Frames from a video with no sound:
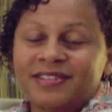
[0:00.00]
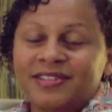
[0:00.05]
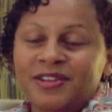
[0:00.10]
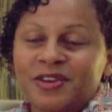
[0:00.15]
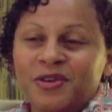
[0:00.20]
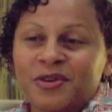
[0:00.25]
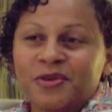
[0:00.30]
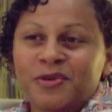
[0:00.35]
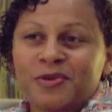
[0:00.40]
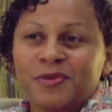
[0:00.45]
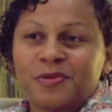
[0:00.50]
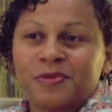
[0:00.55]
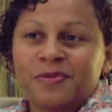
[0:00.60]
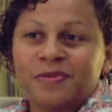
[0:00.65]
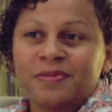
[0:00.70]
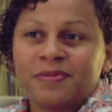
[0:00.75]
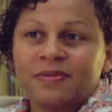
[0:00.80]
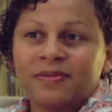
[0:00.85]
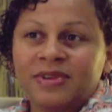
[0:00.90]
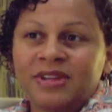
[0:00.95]
So,
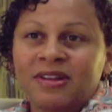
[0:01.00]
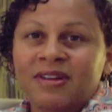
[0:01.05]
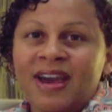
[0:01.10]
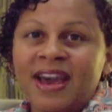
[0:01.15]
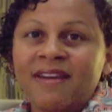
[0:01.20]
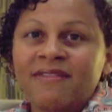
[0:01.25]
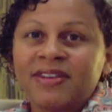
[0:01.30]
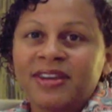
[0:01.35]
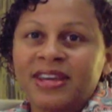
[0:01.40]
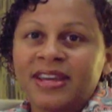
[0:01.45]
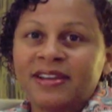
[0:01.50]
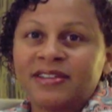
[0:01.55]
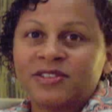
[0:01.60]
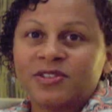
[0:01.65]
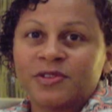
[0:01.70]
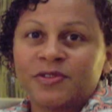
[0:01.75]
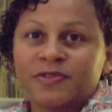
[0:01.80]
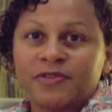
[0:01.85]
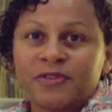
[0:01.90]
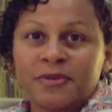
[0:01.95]
you know, having
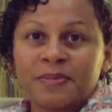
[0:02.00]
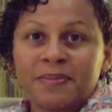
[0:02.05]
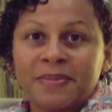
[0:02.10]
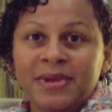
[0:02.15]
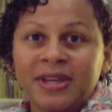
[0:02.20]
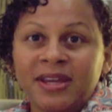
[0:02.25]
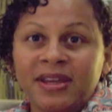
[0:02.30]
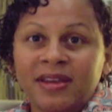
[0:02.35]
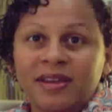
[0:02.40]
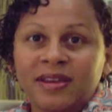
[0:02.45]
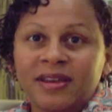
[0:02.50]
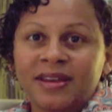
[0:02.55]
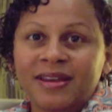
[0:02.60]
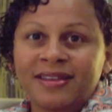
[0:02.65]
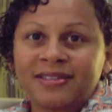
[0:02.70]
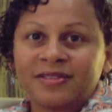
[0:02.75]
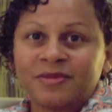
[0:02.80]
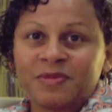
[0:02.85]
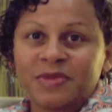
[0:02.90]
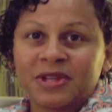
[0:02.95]
cancer for me
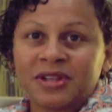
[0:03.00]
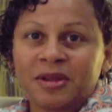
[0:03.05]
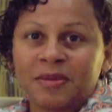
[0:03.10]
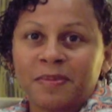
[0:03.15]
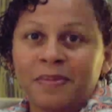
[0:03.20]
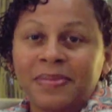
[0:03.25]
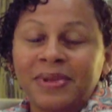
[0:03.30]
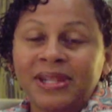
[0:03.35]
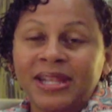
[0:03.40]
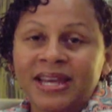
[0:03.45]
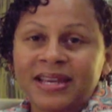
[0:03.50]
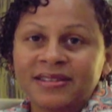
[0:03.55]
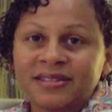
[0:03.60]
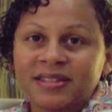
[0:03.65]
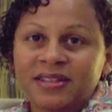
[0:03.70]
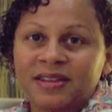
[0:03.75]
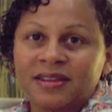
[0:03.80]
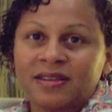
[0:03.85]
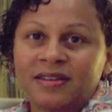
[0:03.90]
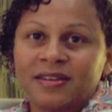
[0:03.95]
has been a
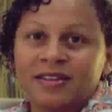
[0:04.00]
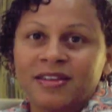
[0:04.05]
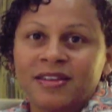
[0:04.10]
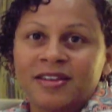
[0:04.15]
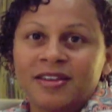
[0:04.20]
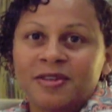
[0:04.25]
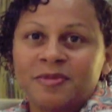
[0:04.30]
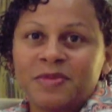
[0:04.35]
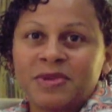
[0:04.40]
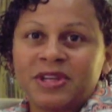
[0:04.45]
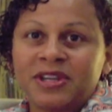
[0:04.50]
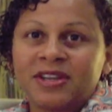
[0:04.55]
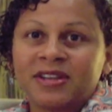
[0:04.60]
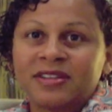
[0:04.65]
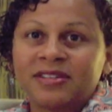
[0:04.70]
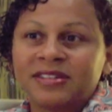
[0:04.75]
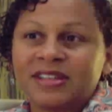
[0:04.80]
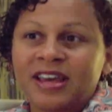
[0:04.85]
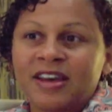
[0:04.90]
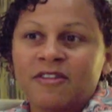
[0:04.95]
blessing,
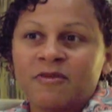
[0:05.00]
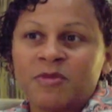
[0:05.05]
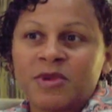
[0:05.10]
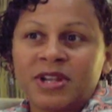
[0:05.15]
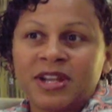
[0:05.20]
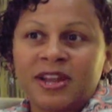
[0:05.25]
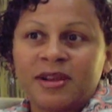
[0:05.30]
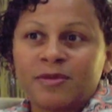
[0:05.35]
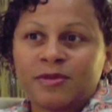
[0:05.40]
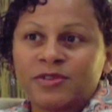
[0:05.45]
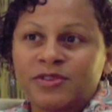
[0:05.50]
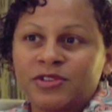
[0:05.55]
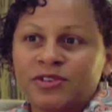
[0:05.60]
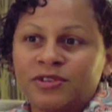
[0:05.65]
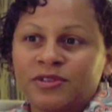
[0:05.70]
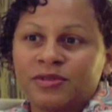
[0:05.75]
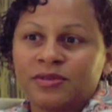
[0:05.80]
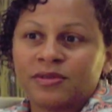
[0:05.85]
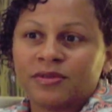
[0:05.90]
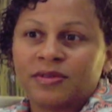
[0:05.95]
because I've been able
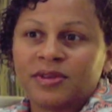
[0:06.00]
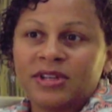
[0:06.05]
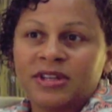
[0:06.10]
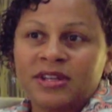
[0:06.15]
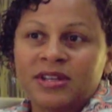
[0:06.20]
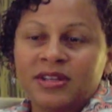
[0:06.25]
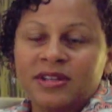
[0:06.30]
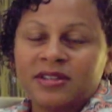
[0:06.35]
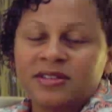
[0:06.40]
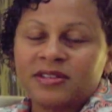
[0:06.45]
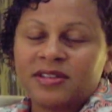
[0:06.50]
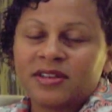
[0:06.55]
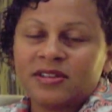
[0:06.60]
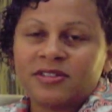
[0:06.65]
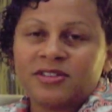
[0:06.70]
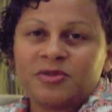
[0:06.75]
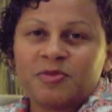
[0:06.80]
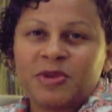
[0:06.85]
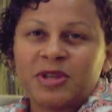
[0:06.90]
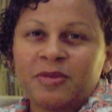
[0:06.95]
to
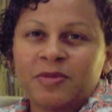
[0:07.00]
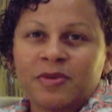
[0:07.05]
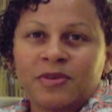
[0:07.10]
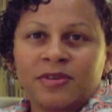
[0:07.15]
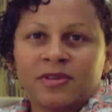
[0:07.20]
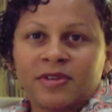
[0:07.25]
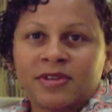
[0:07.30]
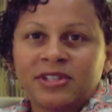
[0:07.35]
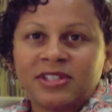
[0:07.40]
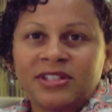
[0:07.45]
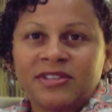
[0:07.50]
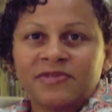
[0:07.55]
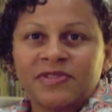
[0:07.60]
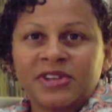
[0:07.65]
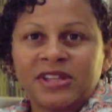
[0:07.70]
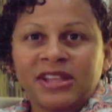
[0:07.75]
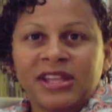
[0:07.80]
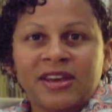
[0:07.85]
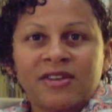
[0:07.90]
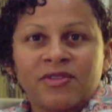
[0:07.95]
touch people on
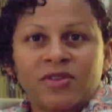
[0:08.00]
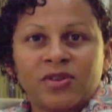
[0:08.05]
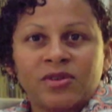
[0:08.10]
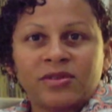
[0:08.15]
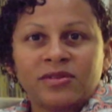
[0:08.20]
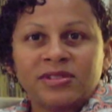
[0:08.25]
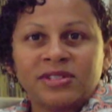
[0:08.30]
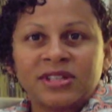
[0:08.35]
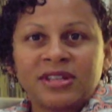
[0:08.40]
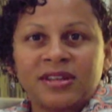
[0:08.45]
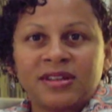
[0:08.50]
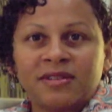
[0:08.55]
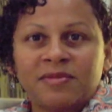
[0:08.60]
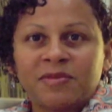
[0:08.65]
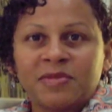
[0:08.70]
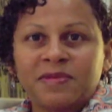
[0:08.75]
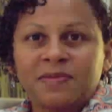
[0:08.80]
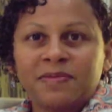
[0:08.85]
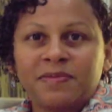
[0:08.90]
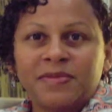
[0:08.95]
different levels
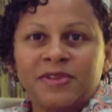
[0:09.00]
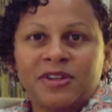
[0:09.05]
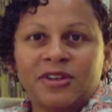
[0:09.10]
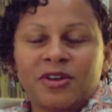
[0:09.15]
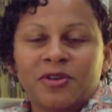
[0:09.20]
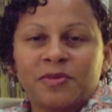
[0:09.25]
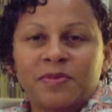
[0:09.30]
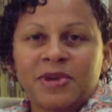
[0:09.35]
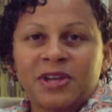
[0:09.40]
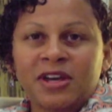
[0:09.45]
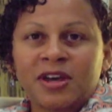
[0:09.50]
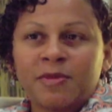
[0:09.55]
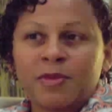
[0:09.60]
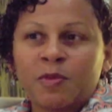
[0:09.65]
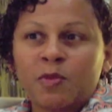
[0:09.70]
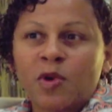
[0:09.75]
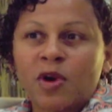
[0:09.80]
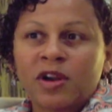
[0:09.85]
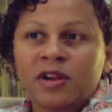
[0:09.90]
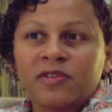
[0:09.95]
and, you know, become
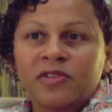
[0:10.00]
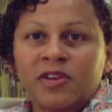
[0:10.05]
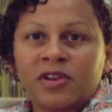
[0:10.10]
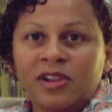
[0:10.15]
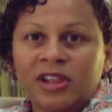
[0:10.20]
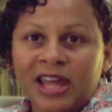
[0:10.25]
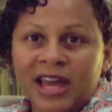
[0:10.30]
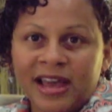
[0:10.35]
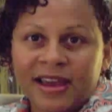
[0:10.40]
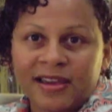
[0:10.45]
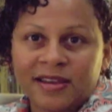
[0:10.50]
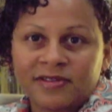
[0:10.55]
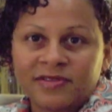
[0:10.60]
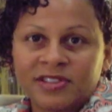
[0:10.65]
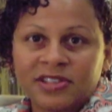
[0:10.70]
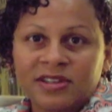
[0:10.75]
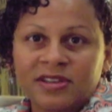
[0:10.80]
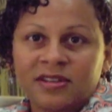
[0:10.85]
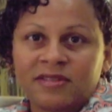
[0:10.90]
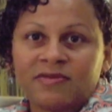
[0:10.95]
a part of their
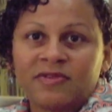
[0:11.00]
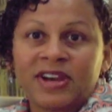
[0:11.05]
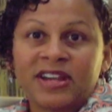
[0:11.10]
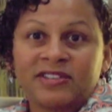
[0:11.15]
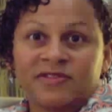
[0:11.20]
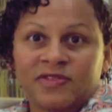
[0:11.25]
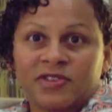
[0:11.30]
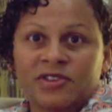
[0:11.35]
lives, and vice